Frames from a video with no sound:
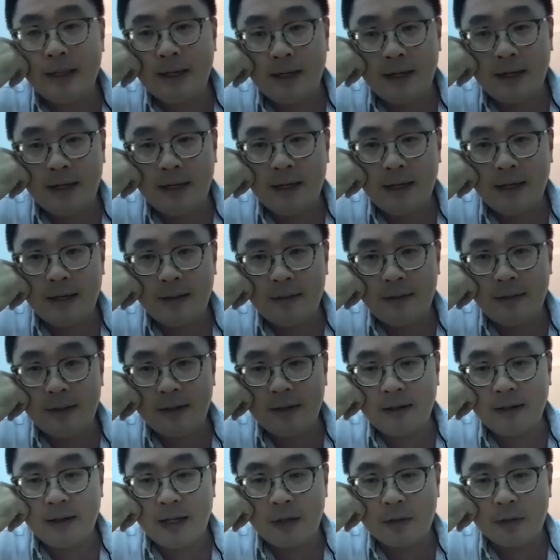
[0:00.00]
That
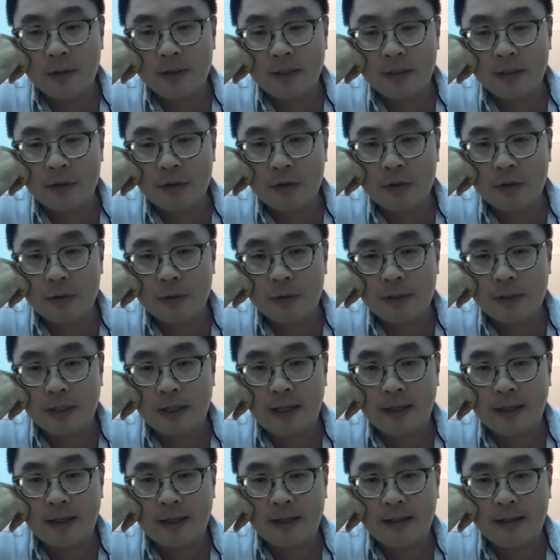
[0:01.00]
allows us to
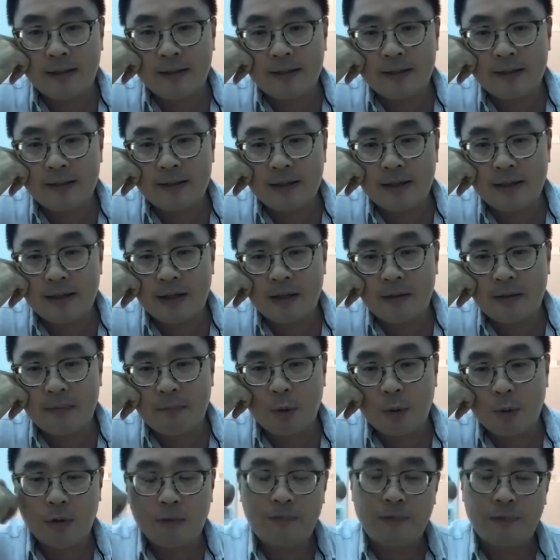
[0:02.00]
target
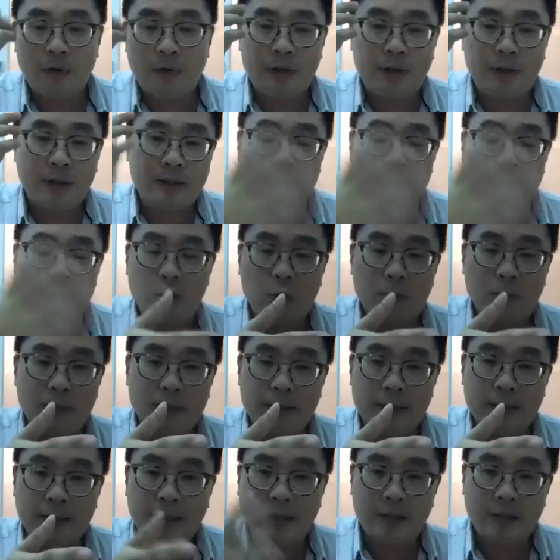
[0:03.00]
both on the consumer
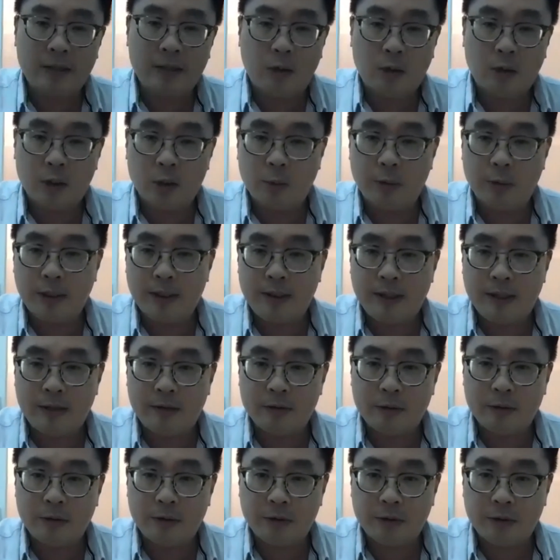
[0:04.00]
side all the way
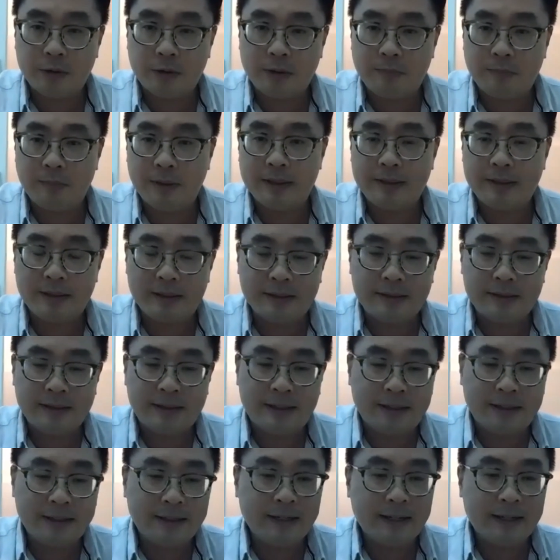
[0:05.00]
down to the business
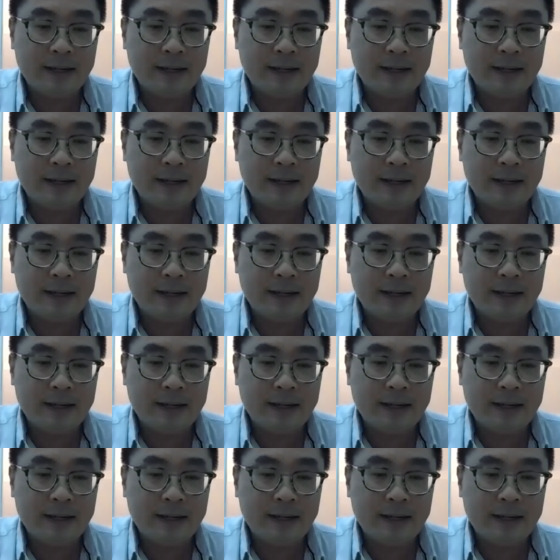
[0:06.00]
side.